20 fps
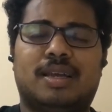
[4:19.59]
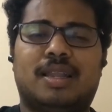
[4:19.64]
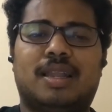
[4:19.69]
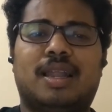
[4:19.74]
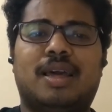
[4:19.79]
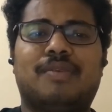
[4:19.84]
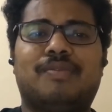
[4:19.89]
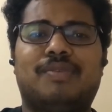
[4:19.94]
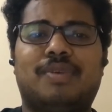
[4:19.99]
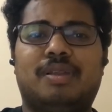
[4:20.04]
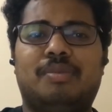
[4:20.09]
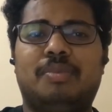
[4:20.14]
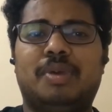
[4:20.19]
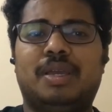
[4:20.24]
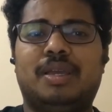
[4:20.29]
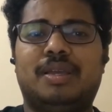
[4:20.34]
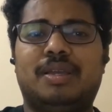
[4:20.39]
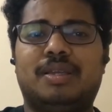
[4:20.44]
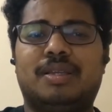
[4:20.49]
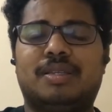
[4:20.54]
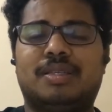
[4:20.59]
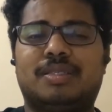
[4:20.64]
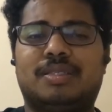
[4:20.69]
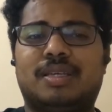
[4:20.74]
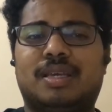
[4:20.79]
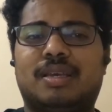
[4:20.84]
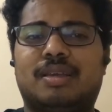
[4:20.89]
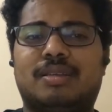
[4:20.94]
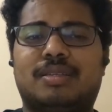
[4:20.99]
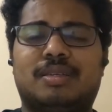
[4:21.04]
life will be,
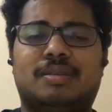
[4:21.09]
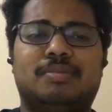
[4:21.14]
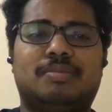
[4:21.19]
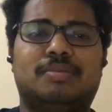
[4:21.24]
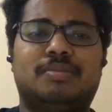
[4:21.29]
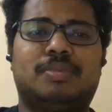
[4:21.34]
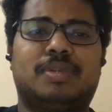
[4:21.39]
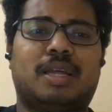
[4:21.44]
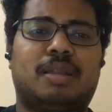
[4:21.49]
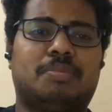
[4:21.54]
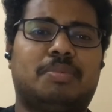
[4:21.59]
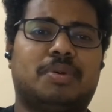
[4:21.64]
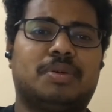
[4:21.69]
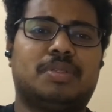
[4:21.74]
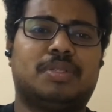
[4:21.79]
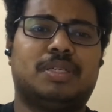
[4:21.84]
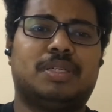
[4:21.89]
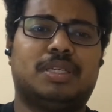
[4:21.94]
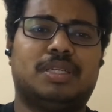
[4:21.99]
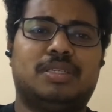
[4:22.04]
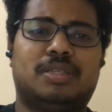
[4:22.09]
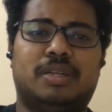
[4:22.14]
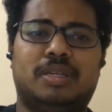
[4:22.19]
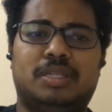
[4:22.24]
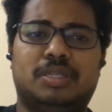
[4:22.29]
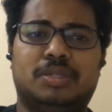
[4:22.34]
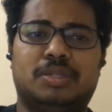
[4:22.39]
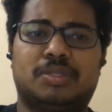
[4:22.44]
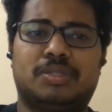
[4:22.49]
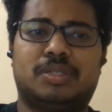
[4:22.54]
say, some 10% is
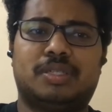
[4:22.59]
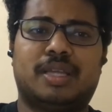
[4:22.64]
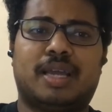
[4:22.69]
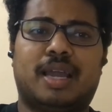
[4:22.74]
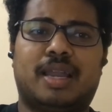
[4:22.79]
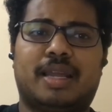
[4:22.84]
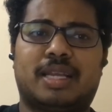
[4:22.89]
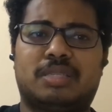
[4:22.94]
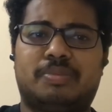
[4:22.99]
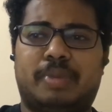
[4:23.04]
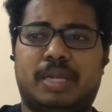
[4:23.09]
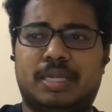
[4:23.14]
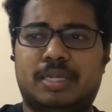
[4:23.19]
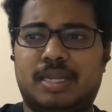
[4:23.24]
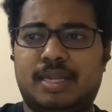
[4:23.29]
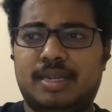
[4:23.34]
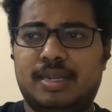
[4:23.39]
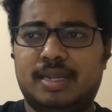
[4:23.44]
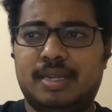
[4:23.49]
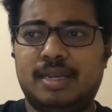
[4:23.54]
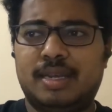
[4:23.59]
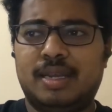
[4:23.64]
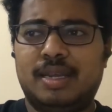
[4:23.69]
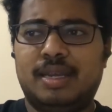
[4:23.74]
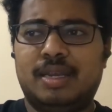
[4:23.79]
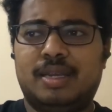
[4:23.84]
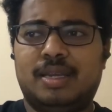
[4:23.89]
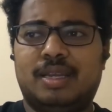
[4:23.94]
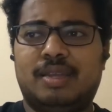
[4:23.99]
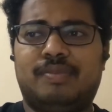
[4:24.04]
reduced than expected.
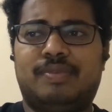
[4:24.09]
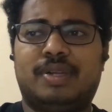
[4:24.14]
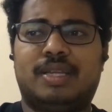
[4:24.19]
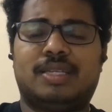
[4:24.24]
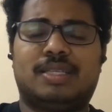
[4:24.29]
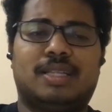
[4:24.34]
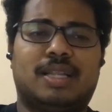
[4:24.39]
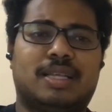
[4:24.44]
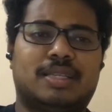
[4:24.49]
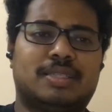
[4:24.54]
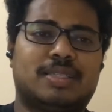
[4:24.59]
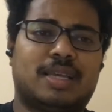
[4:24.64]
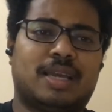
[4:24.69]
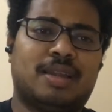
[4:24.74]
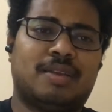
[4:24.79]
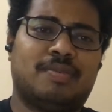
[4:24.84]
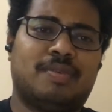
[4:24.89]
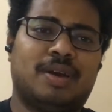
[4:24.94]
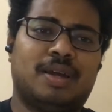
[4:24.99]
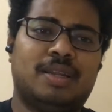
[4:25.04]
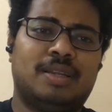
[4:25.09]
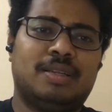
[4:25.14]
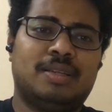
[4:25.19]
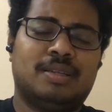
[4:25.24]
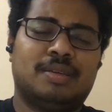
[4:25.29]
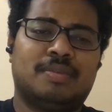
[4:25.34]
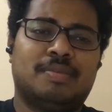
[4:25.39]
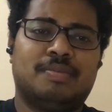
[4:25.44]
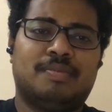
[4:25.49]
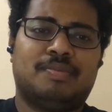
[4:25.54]
If it is less than
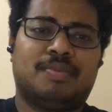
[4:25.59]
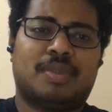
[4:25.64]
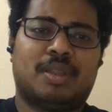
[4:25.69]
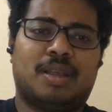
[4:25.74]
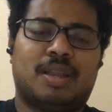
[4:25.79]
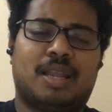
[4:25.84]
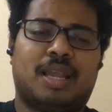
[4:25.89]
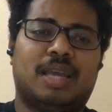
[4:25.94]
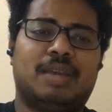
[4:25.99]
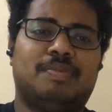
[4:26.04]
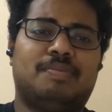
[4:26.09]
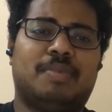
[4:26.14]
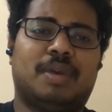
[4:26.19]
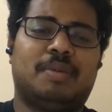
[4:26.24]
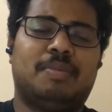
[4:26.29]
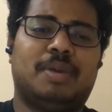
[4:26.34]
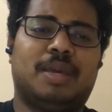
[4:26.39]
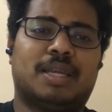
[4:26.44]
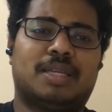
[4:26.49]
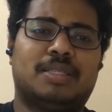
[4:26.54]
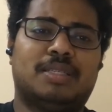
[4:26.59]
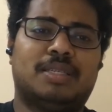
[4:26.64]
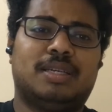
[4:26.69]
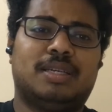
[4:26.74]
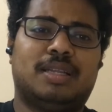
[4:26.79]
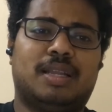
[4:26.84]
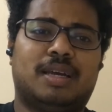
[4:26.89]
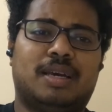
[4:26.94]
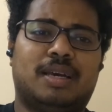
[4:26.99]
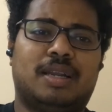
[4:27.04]
1, life may be
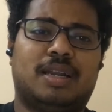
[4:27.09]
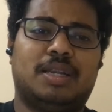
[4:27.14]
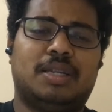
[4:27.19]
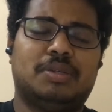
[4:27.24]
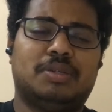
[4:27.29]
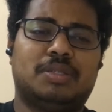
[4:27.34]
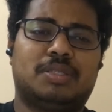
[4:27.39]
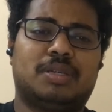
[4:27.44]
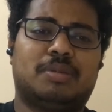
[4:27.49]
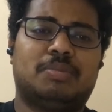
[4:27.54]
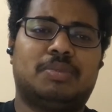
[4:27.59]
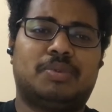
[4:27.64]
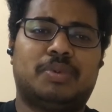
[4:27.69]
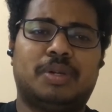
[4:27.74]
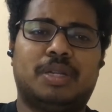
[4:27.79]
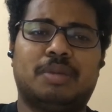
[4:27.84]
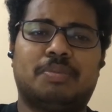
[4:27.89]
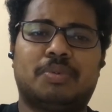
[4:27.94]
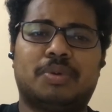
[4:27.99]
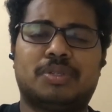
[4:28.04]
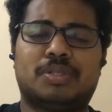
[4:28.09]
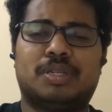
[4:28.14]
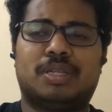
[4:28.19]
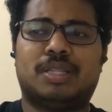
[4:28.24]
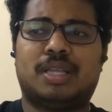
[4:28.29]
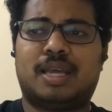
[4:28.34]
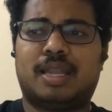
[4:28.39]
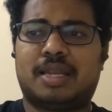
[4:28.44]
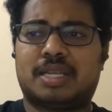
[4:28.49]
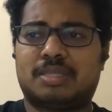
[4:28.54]
reduced some 20%
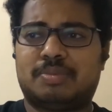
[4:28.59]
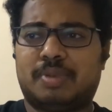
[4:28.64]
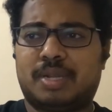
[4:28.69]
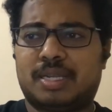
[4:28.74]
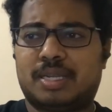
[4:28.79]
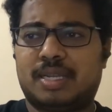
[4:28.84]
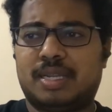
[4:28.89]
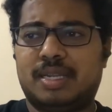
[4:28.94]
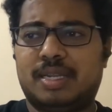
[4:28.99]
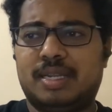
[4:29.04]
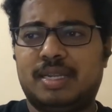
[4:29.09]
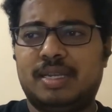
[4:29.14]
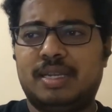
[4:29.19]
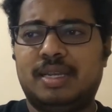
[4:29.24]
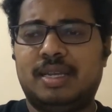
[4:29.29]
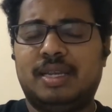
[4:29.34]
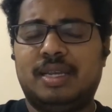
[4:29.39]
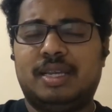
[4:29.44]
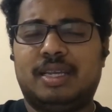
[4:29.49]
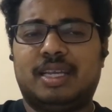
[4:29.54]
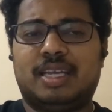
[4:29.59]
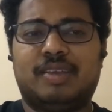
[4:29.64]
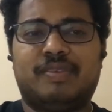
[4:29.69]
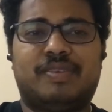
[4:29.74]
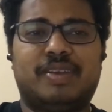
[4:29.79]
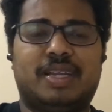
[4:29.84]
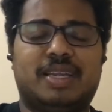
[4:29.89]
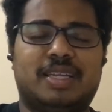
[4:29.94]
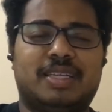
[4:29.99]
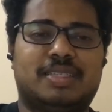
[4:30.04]
than expected.
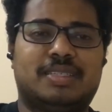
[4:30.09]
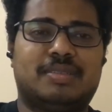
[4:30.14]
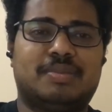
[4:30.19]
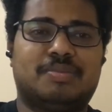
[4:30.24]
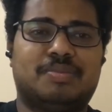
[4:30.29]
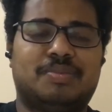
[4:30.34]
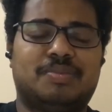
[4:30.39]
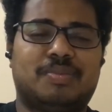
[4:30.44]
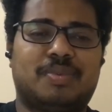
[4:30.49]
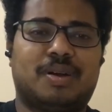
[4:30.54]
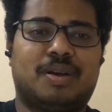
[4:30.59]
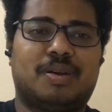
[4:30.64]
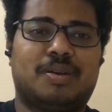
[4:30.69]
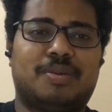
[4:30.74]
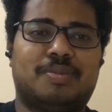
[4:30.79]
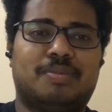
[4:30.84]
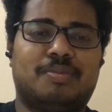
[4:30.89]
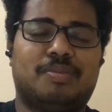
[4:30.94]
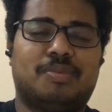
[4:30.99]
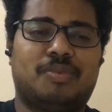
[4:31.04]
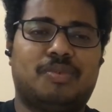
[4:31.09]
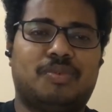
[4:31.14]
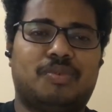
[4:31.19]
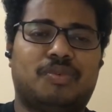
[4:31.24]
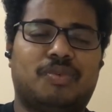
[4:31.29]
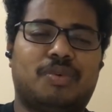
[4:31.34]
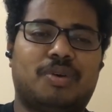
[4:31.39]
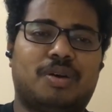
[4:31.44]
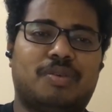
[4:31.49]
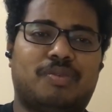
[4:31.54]
If it is
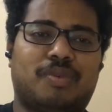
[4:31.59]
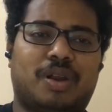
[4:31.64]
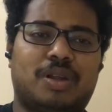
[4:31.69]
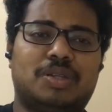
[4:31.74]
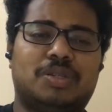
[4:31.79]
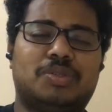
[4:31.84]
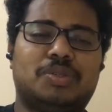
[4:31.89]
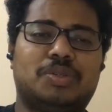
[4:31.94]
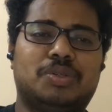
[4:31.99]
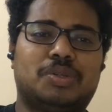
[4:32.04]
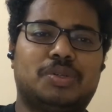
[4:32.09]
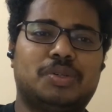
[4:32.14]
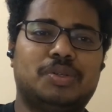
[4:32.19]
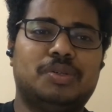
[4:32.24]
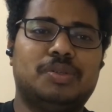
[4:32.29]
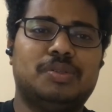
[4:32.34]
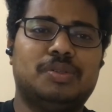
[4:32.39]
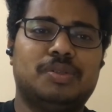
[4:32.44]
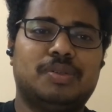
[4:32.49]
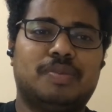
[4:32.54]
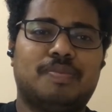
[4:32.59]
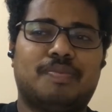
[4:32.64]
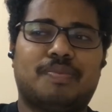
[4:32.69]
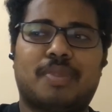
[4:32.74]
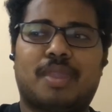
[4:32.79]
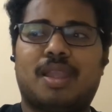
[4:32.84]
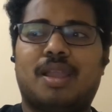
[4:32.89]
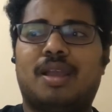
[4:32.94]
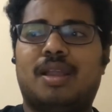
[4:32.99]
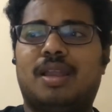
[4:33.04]
1 to 2,
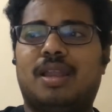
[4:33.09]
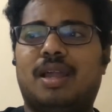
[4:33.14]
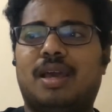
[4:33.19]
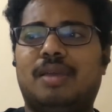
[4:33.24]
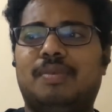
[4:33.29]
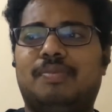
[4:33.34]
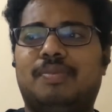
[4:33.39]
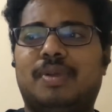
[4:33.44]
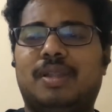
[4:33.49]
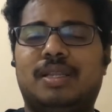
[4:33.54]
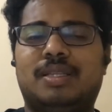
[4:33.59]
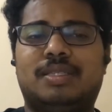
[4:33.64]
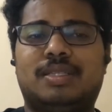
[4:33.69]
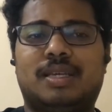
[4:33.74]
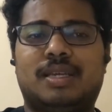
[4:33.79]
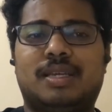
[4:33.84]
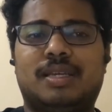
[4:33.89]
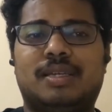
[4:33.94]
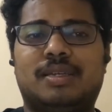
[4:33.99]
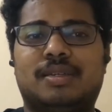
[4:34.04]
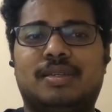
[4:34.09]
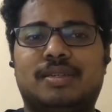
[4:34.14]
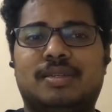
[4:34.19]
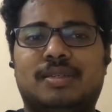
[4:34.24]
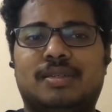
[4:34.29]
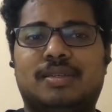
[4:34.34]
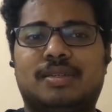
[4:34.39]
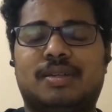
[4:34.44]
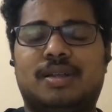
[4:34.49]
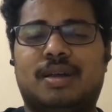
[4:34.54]
life will say
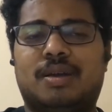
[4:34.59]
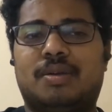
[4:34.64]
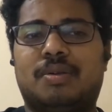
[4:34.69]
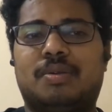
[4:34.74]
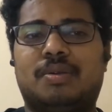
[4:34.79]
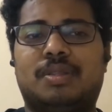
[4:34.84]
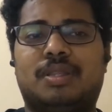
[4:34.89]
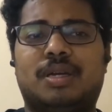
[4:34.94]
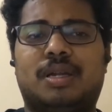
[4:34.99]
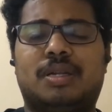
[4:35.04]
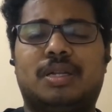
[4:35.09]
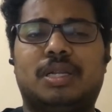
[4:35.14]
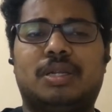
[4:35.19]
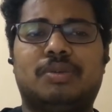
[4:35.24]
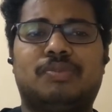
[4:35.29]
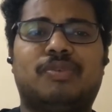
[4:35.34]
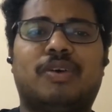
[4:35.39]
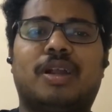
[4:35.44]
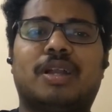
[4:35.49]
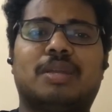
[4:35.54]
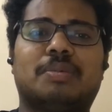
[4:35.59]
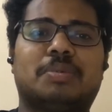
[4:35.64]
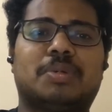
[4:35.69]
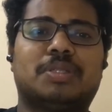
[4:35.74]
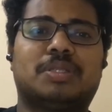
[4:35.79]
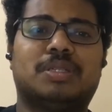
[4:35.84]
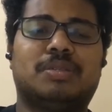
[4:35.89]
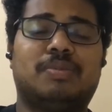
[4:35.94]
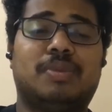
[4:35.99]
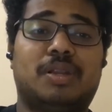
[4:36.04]
around 30 to
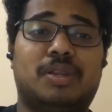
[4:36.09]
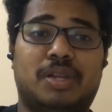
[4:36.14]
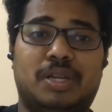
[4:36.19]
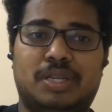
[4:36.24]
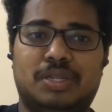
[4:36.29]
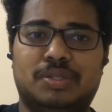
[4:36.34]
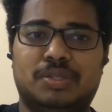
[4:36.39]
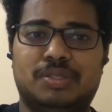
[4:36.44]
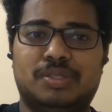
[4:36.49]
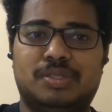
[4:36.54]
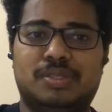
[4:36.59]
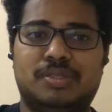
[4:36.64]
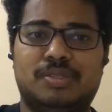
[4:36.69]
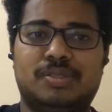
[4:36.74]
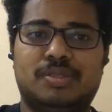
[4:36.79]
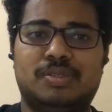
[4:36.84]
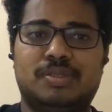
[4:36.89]
40% will reduce.